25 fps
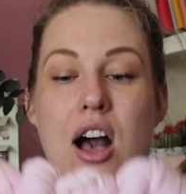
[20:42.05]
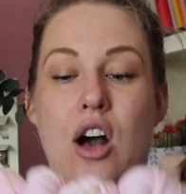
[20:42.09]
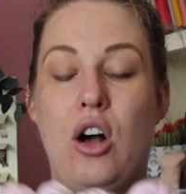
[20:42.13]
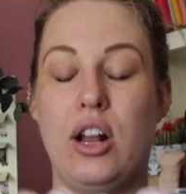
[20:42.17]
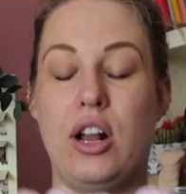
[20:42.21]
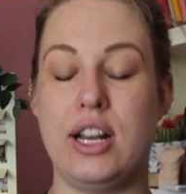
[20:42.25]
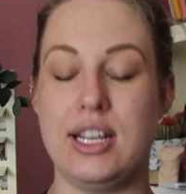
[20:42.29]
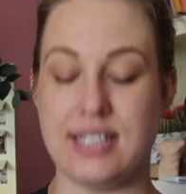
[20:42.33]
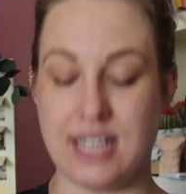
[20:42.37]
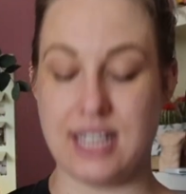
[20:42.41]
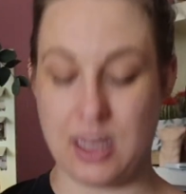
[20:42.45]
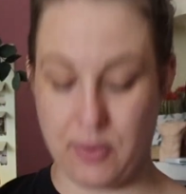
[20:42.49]

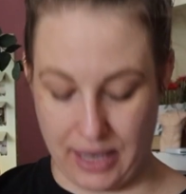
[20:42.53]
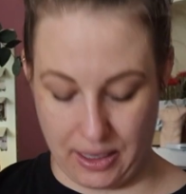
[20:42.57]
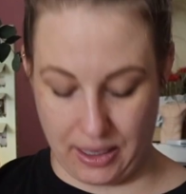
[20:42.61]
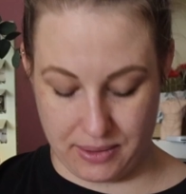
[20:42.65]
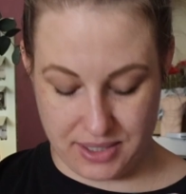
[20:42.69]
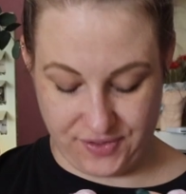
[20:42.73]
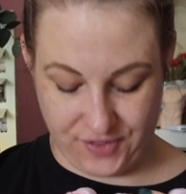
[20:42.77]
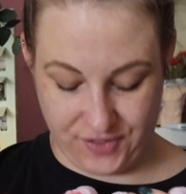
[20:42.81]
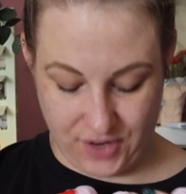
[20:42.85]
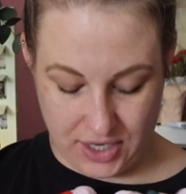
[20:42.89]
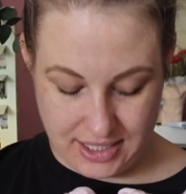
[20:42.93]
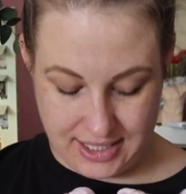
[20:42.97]
Honestly, when I
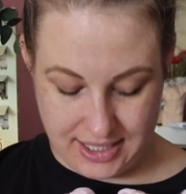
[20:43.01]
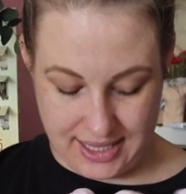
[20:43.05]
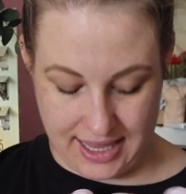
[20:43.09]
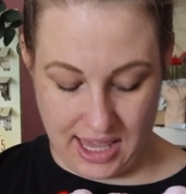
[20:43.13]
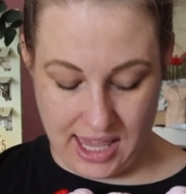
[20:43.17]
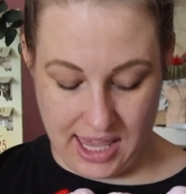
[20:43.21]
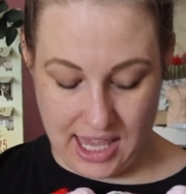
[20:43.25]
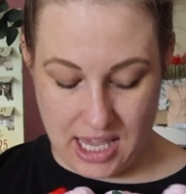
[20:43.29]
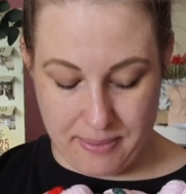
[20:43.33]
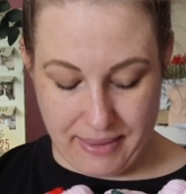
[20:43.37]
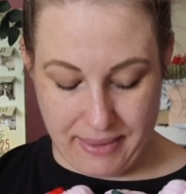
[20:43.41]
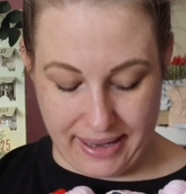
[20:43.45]
was first
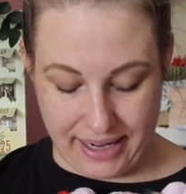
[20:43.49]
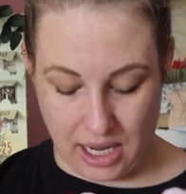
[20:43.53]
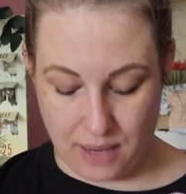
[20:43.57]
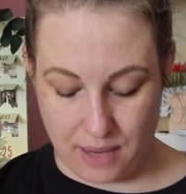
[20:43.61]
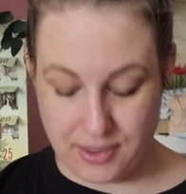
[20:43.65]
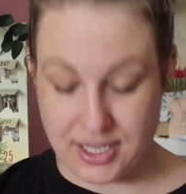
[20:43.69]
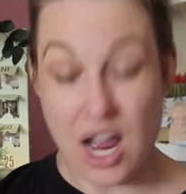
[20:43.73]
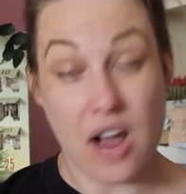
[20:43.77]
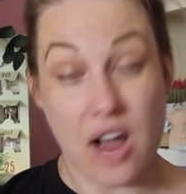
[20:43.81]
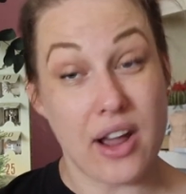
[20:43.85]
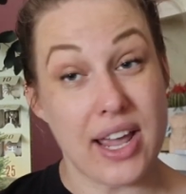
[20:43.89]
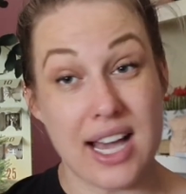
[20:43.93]
thinking about it, I
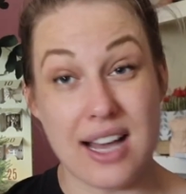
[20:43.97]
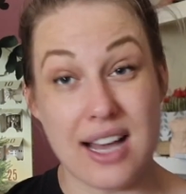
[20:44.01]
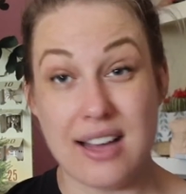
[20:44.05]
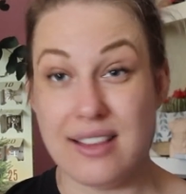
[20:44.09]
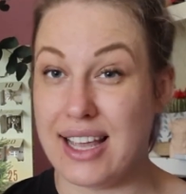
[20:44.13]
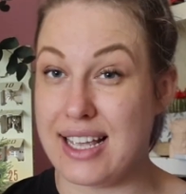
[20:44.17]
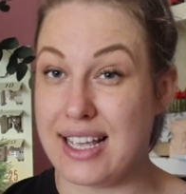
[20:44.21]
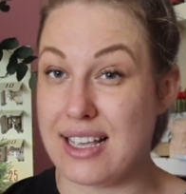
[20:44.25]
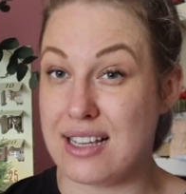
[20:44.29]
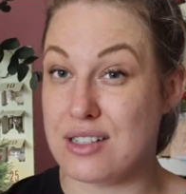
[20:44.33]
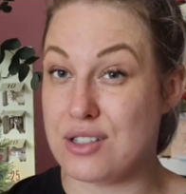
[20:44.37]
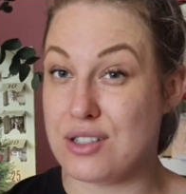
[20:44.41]
was like, oh yeah,
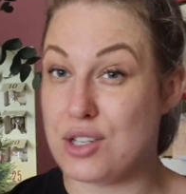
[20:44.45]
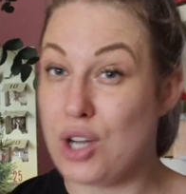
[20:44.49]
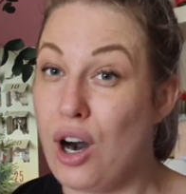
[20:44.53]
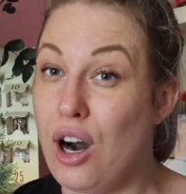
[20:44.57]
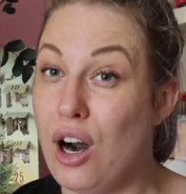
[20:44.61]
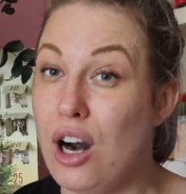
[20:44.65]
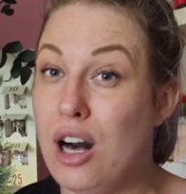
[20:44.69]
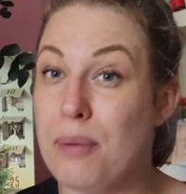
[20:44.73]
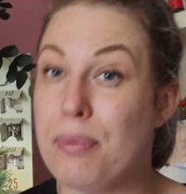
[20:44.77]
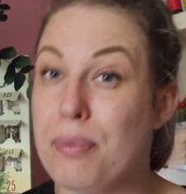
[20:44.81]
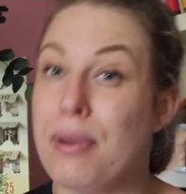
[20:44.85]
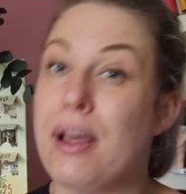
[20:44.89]
like a
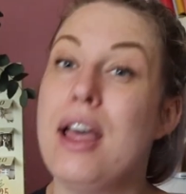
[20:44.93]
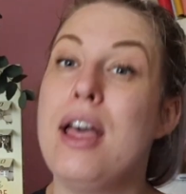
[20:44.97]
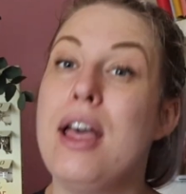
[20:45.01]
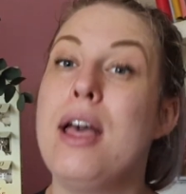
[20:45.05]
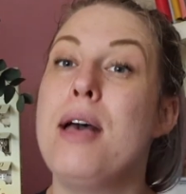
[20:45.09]
top.